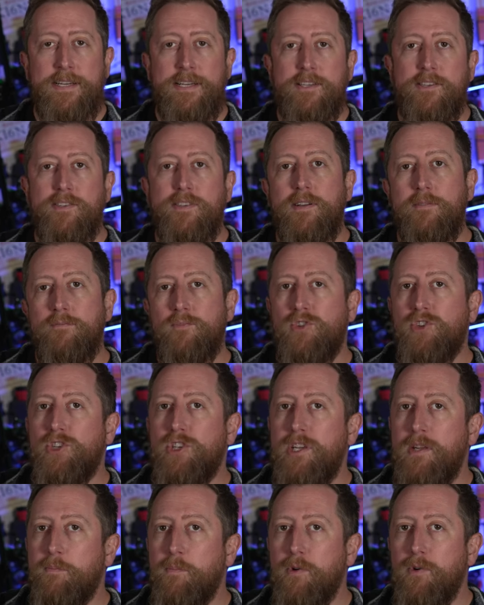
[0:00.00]
Some
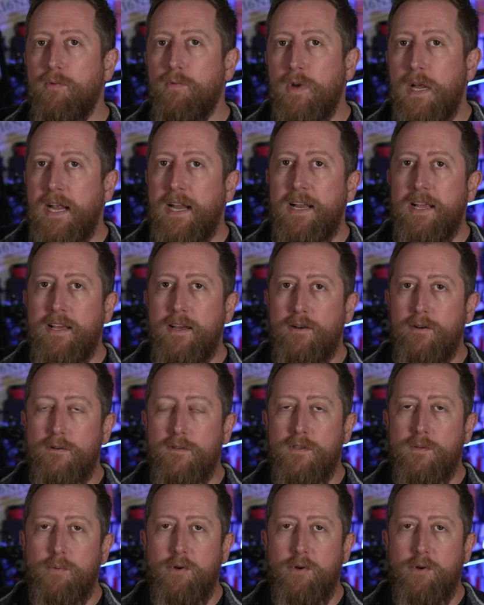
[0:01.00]
cheaper radios,